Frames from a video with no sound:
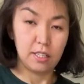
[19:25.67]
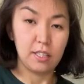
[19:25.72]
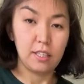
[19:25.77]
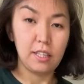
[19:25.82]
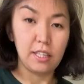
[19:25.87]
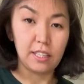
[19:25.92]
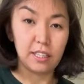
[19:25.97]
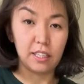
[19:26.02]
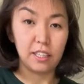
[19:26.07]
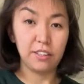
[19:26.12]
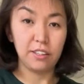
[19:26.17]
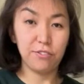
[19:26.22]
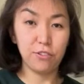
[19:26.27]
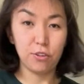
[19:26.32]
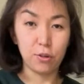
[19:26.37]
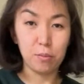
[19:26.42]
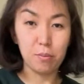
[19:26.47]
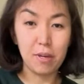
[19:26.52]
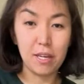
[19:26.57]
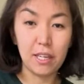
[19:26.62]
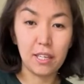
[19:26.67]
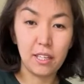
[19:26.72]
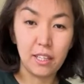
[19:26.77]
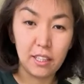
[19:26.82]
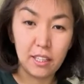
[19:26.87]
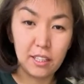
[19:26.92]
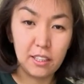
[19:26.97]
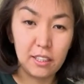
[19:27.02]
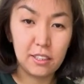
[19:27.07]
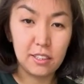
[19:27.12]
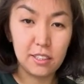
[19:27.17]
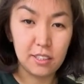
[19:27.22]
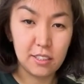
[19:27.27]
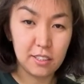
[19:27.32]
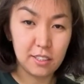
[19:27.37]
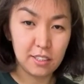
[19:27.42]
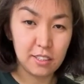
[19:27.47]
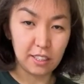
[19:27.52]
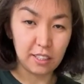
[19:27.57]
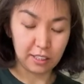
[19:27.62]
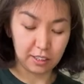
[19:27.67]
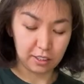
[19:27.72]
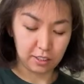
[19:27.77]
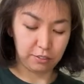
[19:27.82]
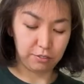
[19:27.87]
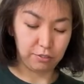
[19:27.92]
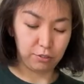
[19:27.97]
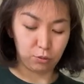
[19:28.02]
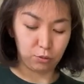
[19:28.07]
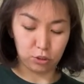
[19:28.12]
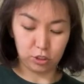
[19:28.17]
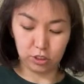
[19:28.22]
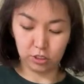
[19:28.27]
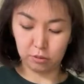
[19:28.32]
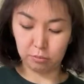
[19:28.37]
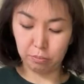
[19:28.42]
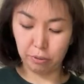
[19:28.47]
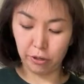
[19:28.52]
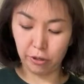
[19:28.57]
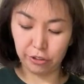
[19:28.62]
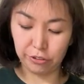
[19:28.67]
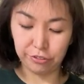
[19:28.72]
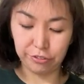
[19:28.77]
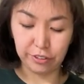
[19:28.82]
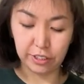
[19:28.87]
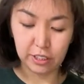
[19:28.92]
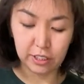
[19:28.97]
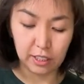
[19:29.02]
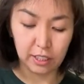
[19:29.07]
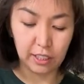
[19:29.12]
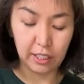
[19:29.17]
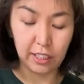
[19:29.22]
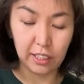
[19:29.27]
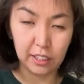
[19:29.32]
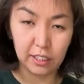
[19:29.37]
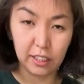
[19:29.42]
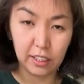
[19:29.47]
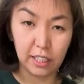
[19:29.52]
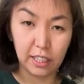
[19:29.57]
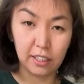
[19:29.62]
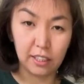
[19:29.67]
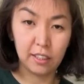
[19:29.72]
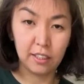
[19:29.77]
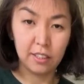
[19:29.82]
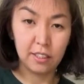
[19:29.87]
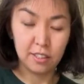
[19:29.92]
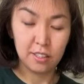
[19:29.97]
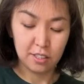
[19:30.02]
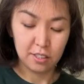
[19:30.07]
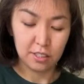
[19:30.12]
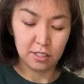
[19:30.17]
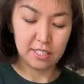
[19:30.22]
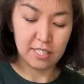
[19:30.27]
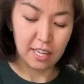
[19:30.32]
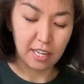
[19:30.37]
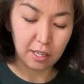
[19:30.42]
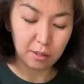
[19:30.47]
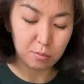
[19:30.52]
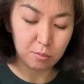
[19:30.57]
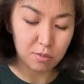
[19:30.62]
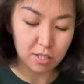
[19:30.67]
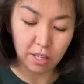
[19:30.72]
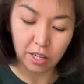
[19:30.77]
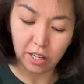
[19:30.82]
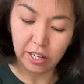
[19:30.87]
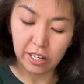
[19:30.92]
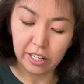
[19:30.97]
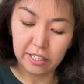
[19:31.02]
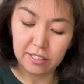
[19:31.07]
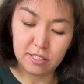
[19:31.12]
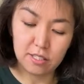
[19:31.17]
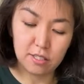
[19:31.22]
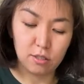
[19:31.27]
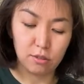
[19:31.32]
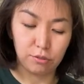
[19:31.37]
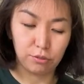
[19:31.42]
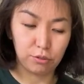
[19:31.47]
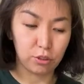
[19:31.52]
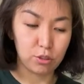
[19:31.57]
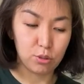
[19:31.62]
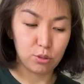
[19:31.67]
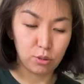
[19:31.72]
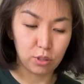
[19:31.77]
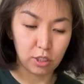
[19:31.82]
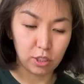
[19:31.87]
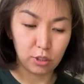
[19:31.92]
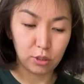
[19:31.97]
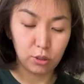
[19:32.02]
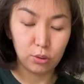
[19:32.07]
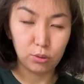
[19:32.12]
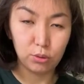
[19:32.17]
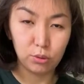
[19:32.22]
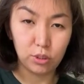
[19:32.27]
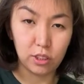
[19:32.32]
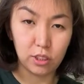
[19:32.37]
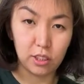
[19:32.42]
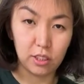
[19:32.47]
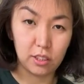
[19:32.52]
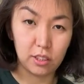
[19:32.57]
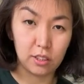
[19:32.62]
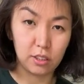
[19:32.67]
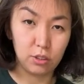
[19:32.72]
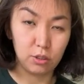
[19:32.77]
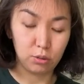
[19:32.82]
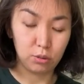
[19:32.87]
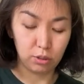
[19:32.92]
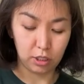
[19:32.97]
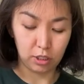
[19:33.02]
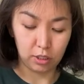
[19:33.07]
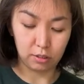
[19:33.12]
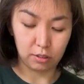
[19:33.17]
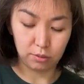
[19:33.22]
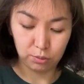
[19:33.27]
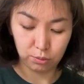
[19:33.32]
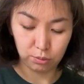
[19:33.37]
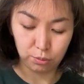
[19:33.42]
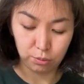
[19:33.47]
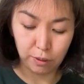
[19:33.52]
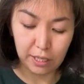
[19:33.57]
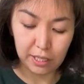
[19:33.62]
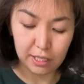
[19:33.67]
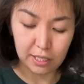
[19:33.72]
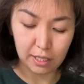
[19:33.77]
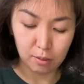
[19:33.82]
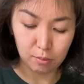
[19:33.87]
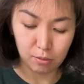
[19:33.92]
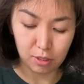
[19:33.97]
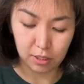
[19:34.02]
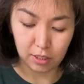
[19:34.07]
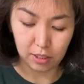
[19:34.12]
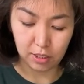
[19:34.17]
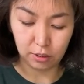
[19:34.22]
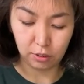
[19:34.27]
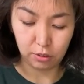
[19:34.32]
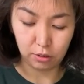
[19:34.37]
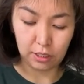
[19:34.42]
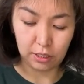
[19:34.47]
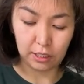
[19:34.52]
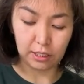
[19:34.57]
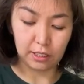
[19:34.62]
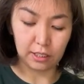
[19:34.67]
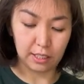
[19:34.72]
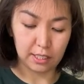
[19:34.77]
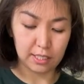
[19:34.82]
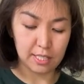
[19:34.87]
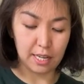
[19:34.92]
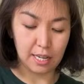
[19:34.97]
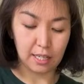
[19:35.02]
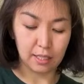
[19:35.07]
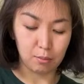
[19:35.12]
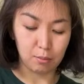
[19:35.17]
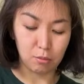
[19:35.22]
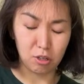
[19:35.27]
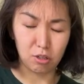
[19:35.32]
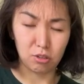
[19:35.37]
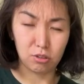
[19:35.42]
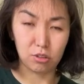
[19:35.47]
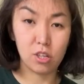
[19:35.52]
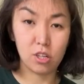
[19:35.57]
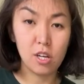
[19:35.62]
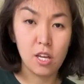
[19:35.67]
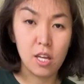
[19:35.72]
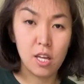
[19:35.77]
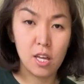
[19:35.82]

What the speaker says: Like if you're making it, like if you want it perfectly like same size, of course you can weigh them and then you can get the exact amount.